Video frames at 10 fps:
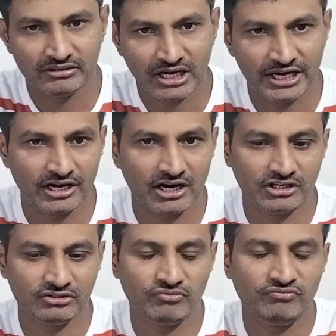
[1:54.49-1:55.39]
In
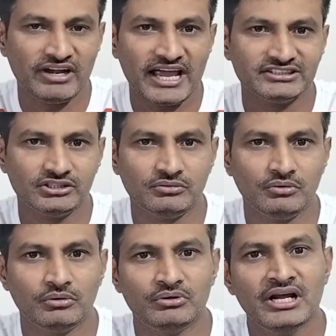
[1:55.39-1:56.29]
order to flash the
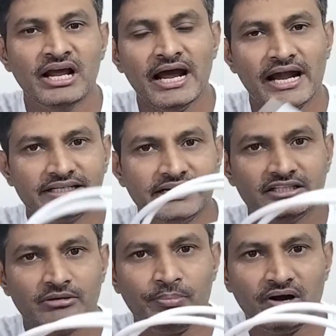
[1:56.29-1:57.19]
code and
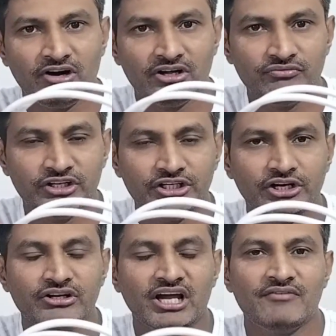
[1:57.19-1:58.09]
get the power, we
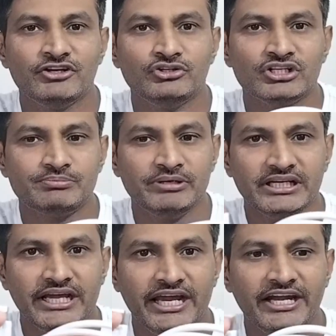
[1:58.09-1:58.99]
need to have
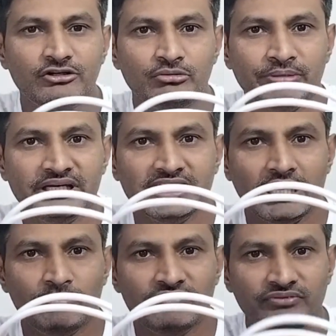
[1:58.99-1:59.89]
USB A to B
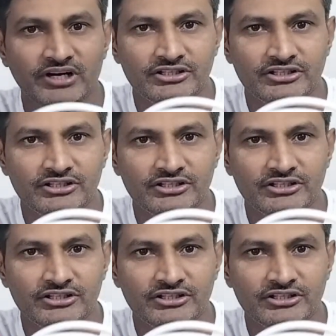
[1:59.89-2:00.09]
cable